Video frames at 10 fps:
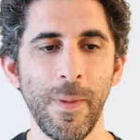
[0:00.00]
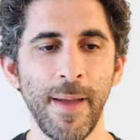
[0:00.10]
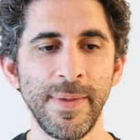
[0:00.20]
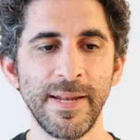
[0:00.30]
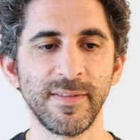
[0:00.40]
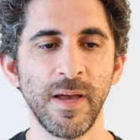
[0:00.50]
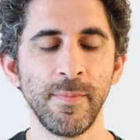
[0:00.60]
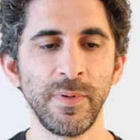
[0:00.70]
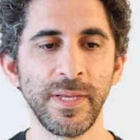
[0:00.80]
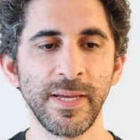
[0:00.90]
I mean, it's
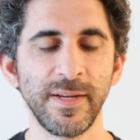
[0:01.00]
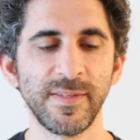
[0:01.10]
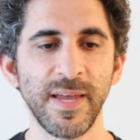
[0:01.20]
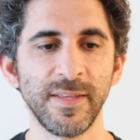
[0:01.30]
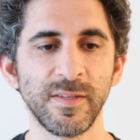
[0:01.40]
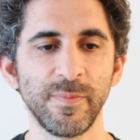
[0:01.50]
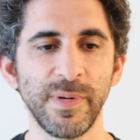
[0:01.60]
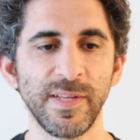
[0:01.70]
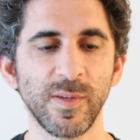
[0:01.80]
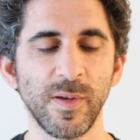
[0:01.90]
humbling in a sense,
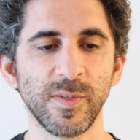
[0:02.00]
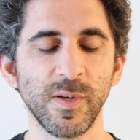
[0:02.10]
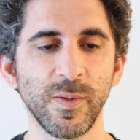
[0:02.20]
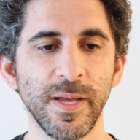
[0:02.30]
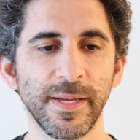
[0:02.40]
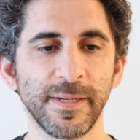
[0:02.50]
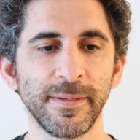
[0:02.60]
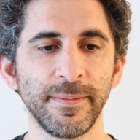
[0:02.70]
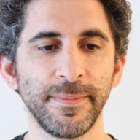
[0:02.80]
but it's also like,